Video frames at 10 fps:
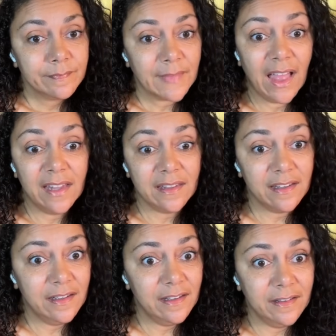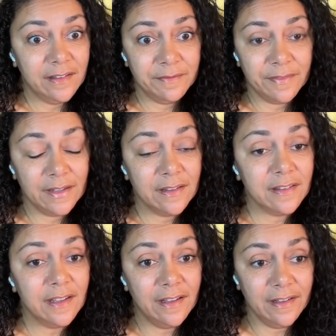I
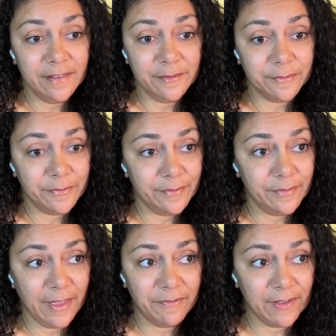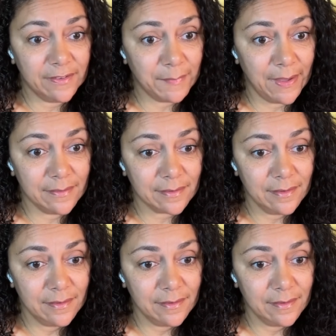love that face mask.